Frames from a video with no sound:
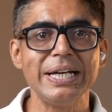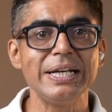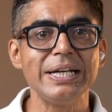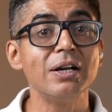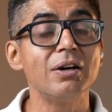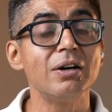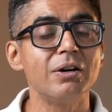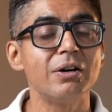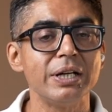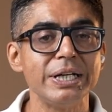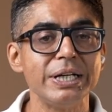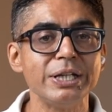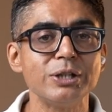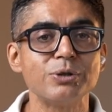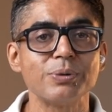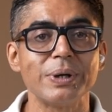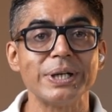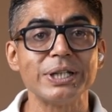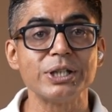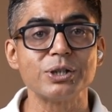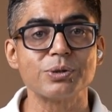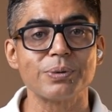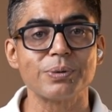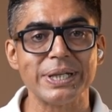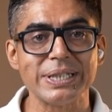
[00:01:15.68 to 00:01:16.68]
in early
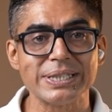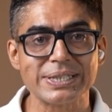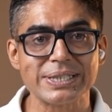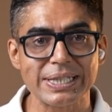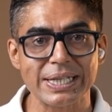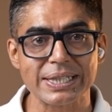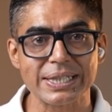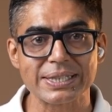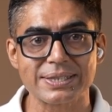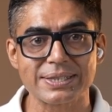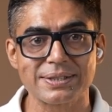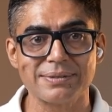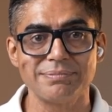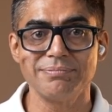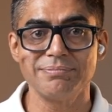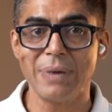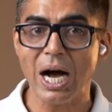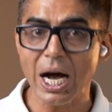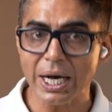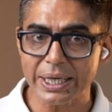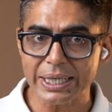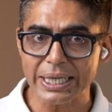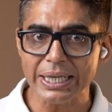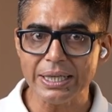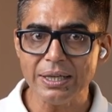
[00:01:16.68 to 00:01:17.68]
2026,
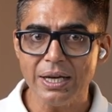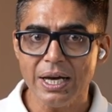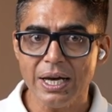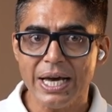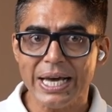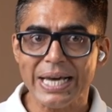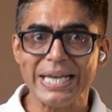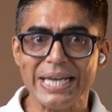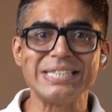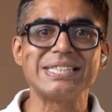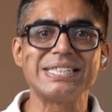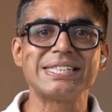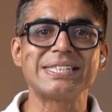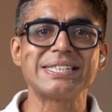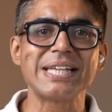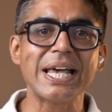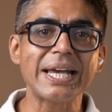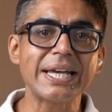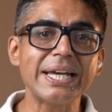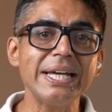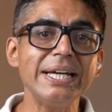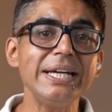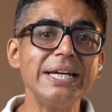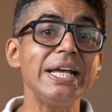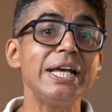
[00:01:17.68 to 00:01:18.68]
marking its
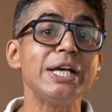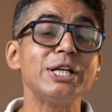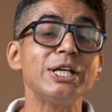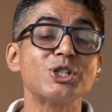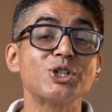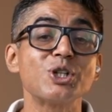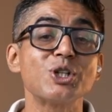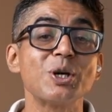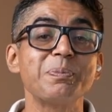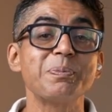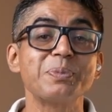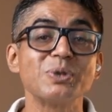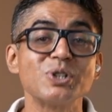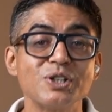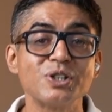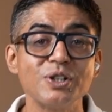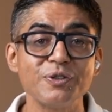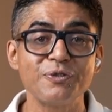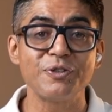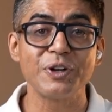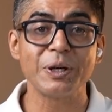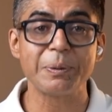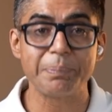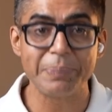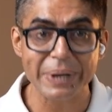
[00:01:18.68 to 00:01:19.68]
second Asia
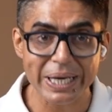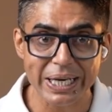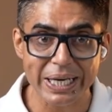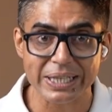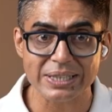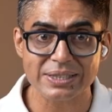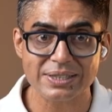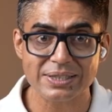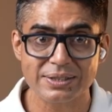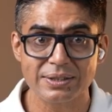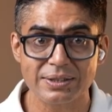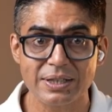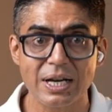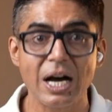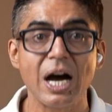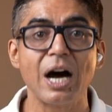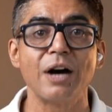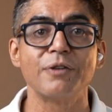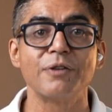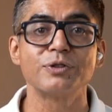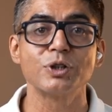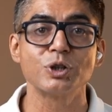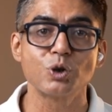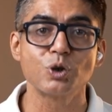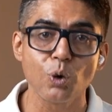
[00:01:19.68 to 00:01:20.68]
Pacific base
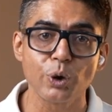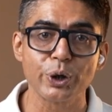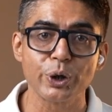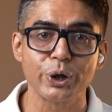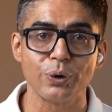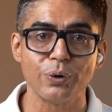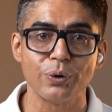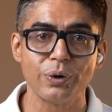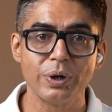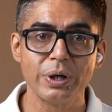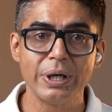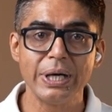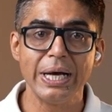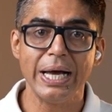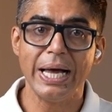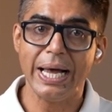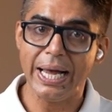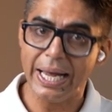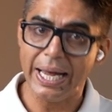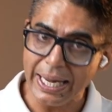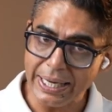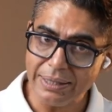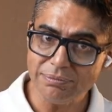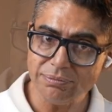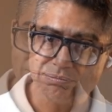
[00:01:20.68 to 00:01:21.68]
after Tokyo.
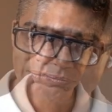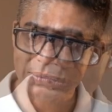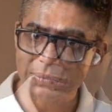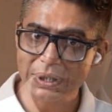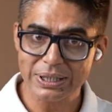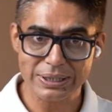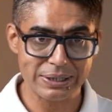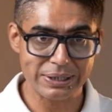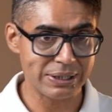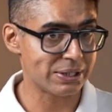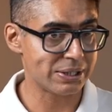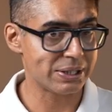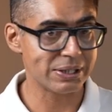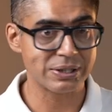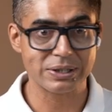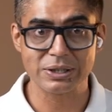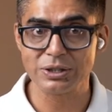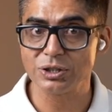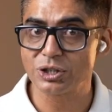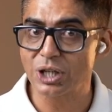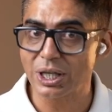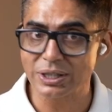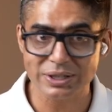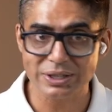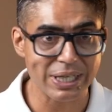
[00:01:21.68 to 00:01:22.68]
And this
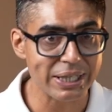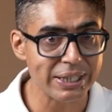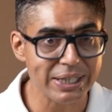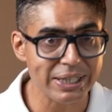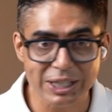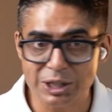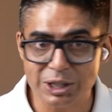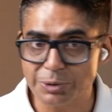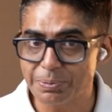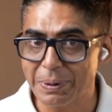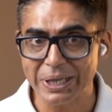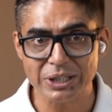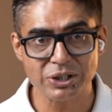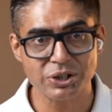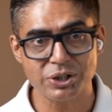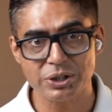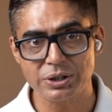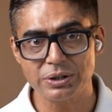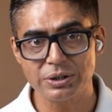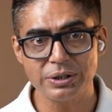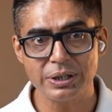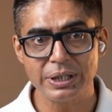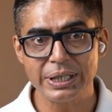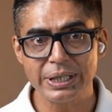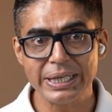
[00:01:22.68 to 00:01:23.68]
isn't just any
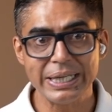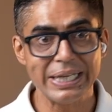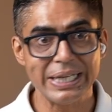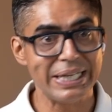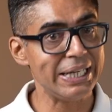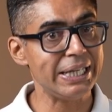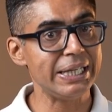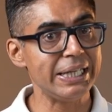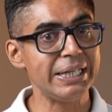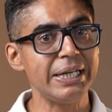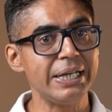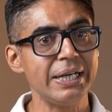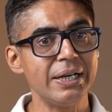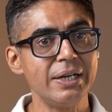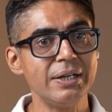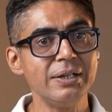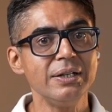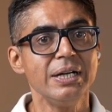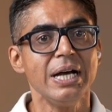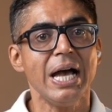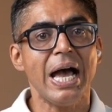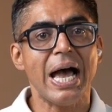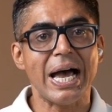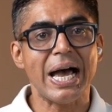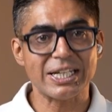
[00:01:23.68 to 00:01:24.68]
expansion. India
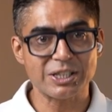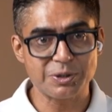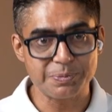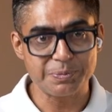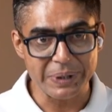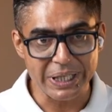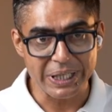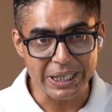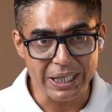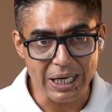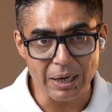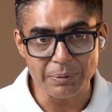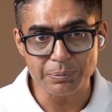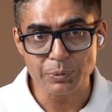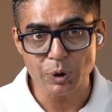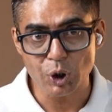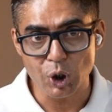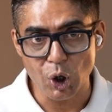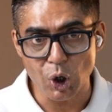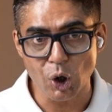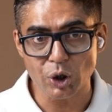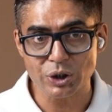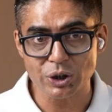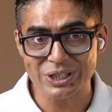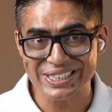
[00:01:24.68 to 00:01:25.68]
has become
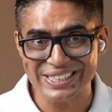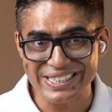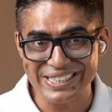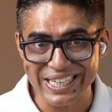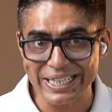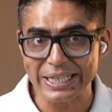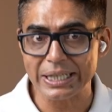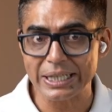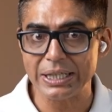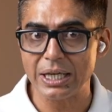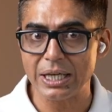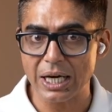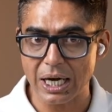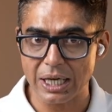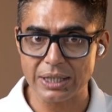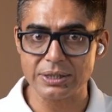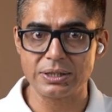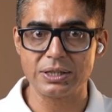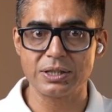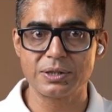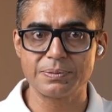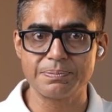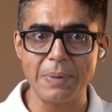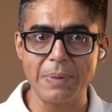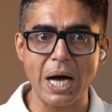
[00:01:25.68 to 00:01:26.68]
Claude's second
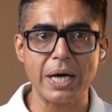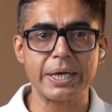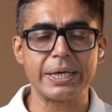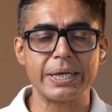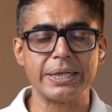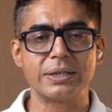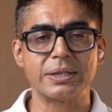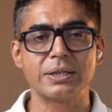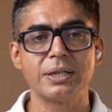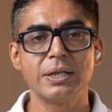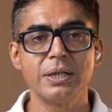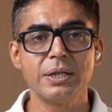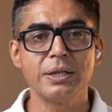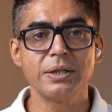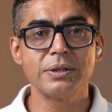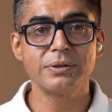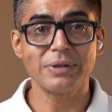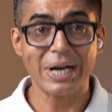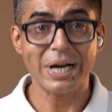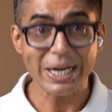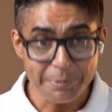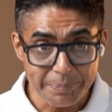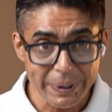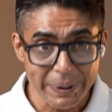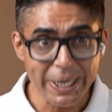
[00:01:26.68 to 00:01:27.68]
largest market,
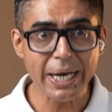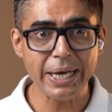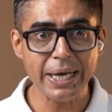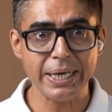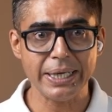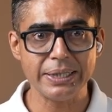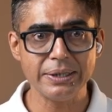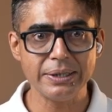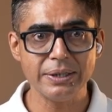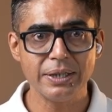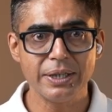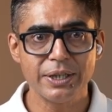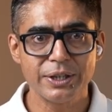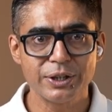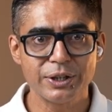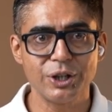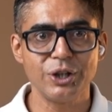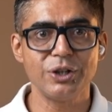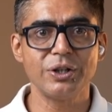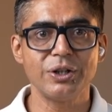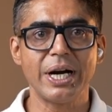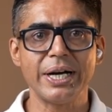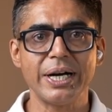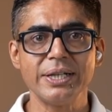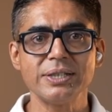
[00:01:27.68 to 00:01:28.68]
right behind the
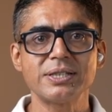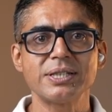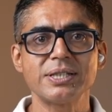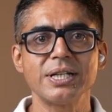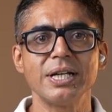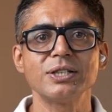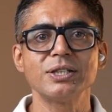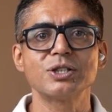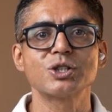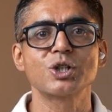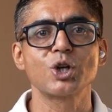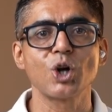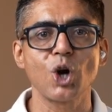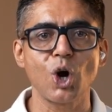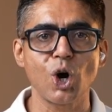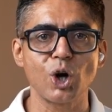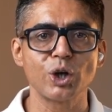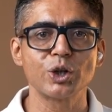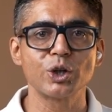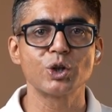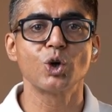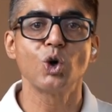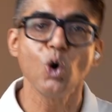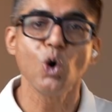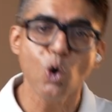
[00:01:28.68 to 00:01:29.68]
United States
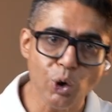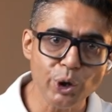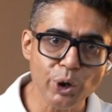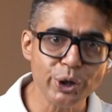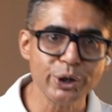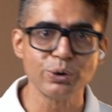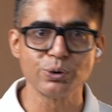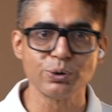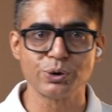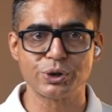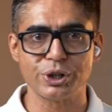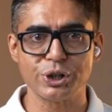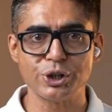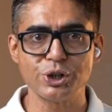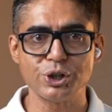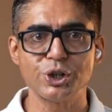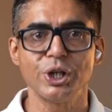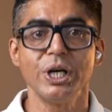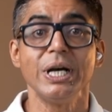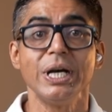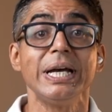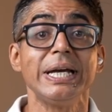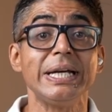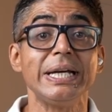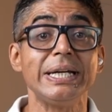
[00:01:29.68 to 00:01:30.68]
Claude code usage
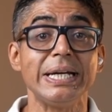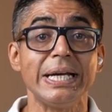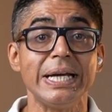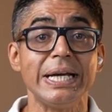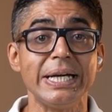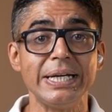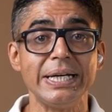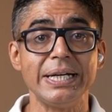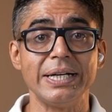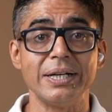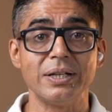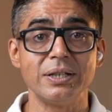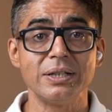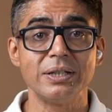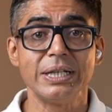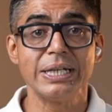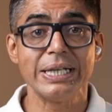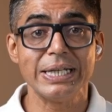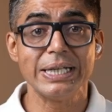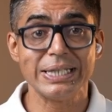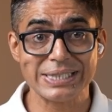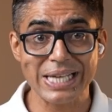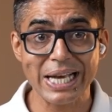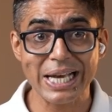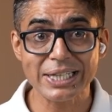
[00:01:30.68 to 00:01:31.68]
in India
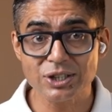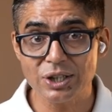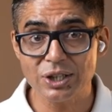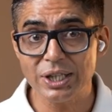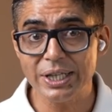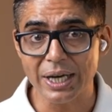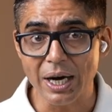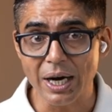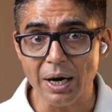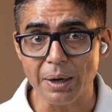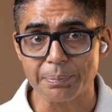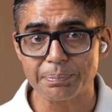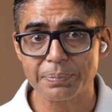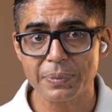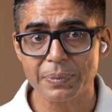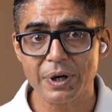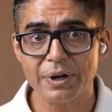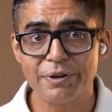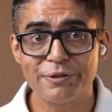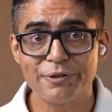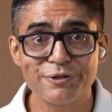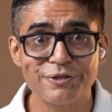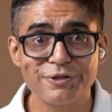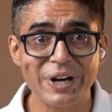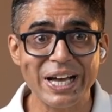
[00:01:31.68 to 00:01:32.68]
is actually up
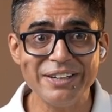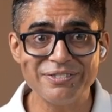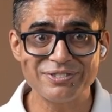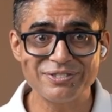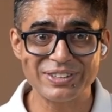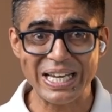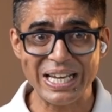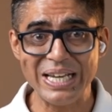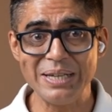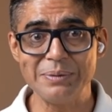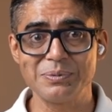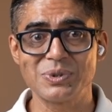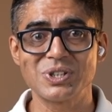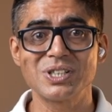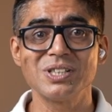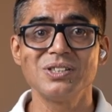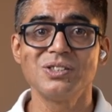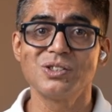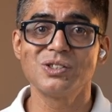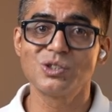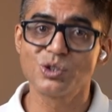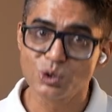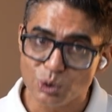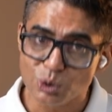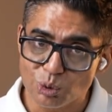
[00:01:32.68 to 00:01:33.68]
five times
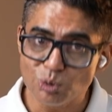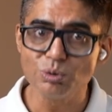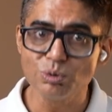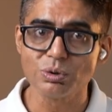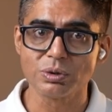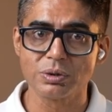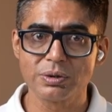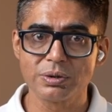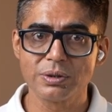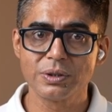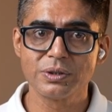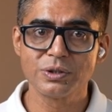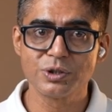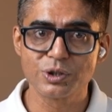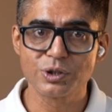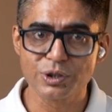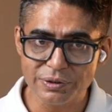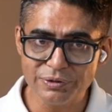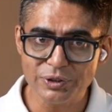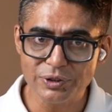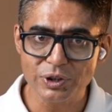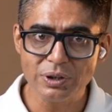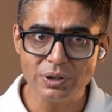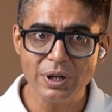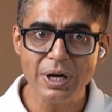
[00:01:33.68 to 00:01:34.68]
since June,
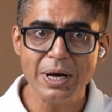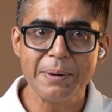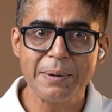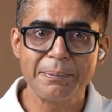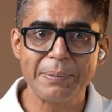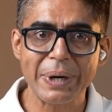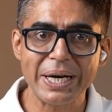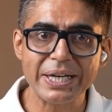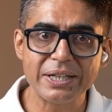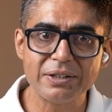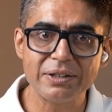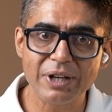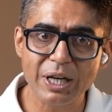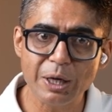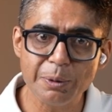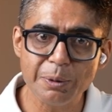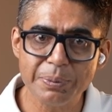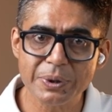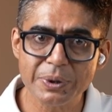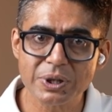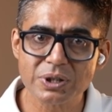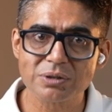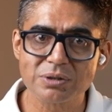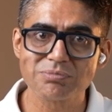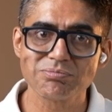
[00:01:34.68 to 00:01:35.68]
driven by
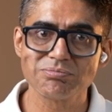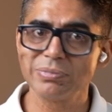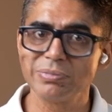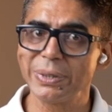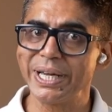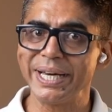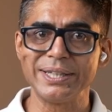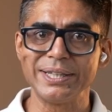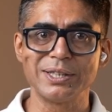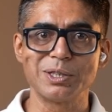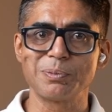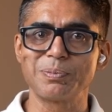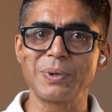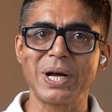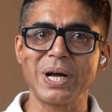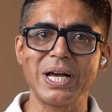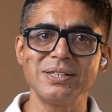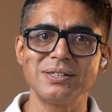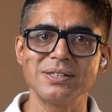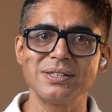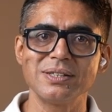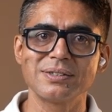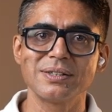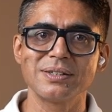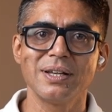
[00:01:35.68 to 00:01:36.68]
developers,
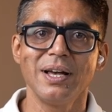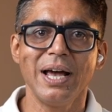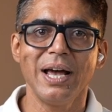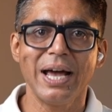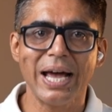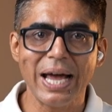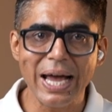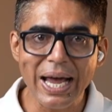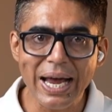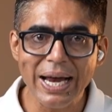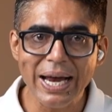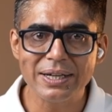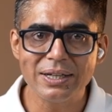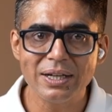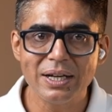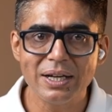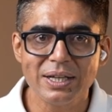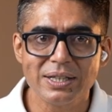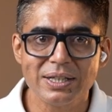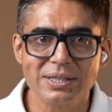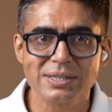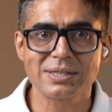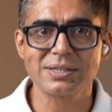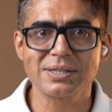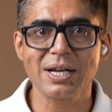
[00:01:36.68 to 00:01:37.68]
enterprises, and
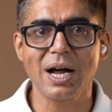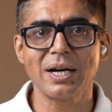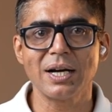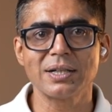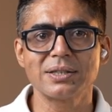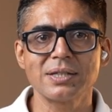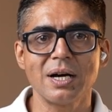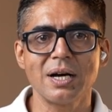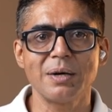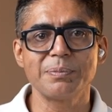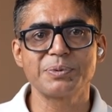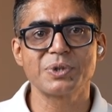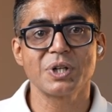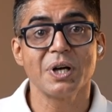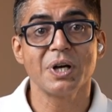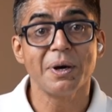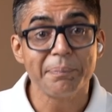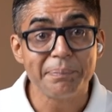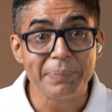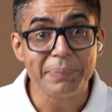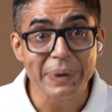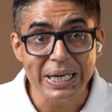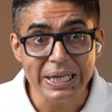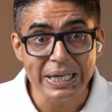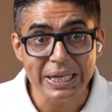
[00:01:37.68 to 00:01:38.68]
startups
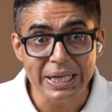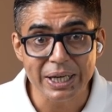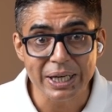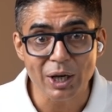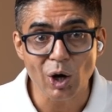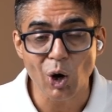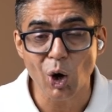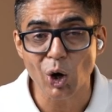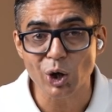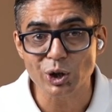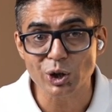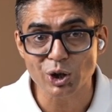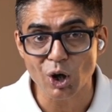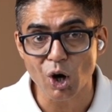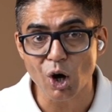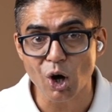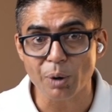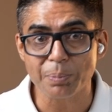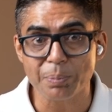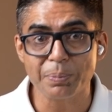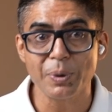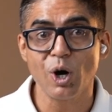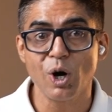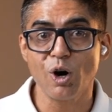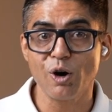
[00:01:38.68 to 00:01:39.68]
building on
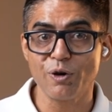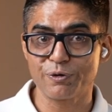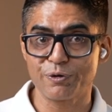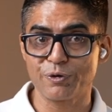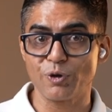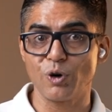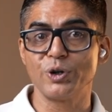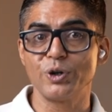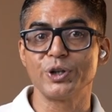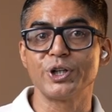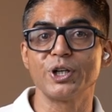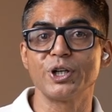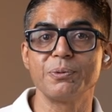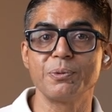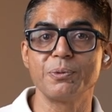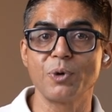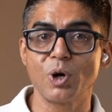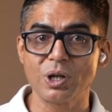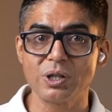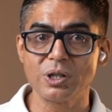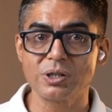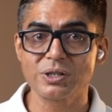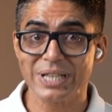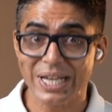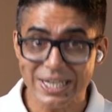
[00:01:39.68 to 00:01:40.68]
top of frontier
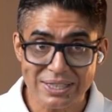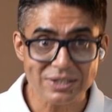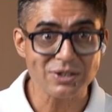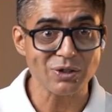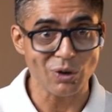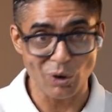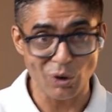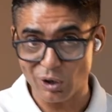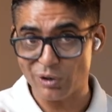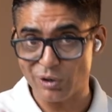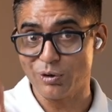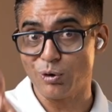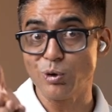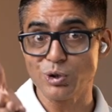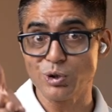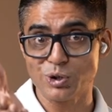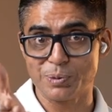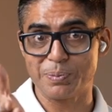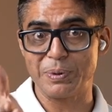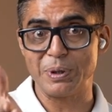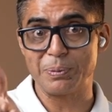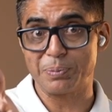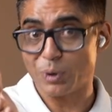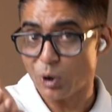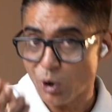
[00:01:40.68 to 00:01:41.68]
models. Yes, all of those
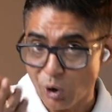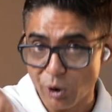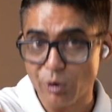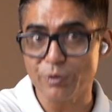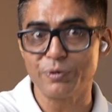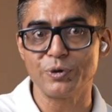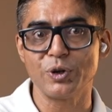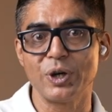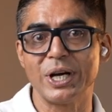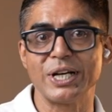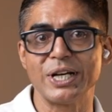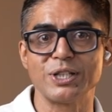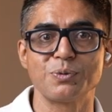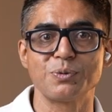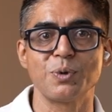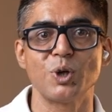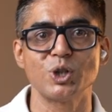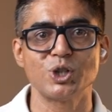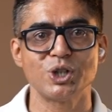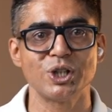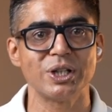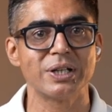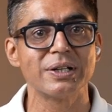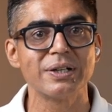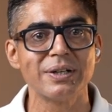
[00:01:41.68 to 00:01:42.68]
people, all of you guys
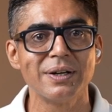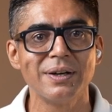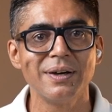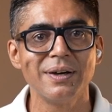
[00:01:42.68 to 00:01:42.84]
watching.